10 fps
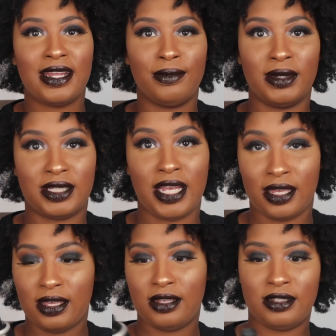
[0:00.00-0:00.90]
I'm gonna
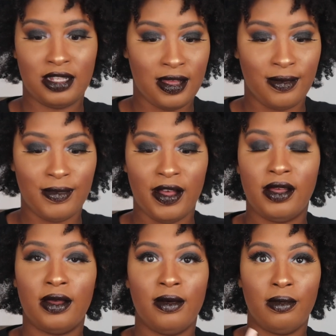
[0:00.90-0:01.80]
take some
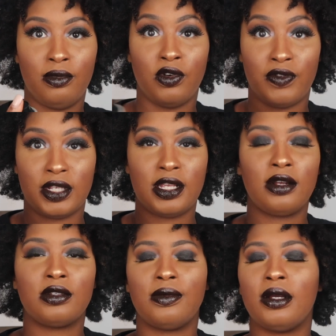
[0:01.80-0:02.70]
Morphe
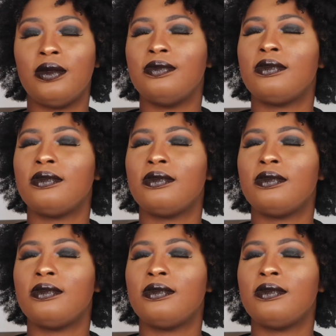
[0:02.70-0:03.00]
setting spray.